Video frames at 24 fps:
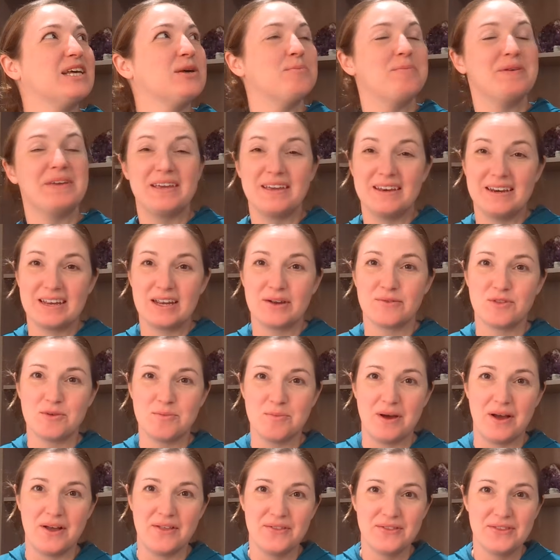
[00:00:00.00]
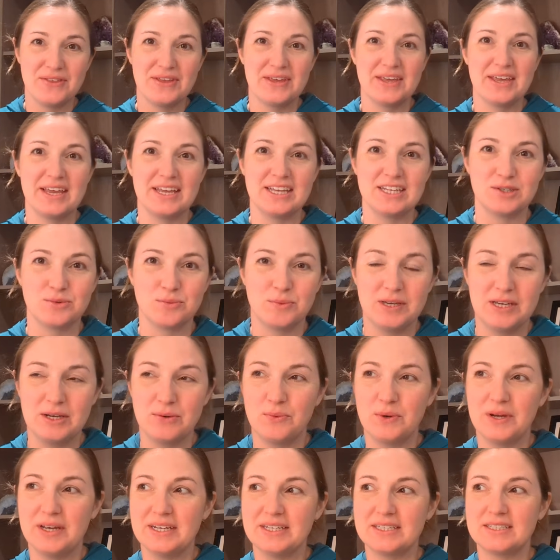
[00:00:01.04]
beginning of the month is we
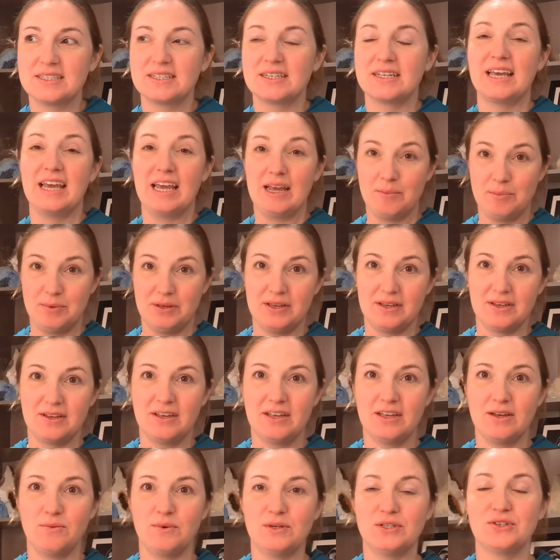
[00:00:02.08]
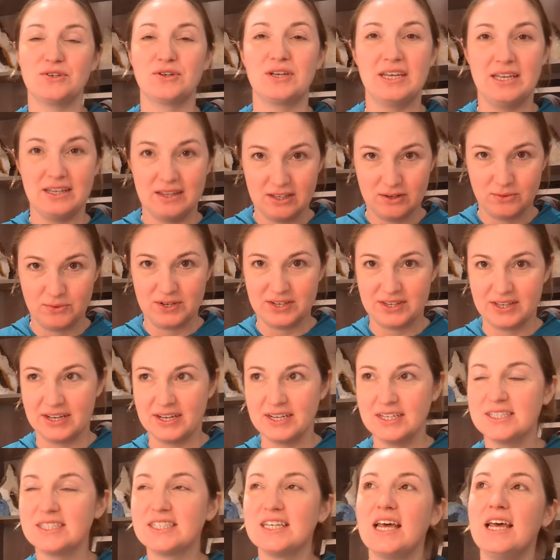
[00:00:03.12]
went camping. We took Ethan with
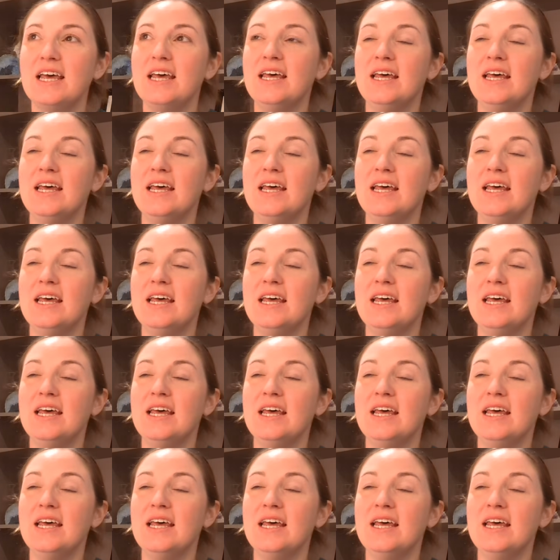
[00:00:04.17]
us.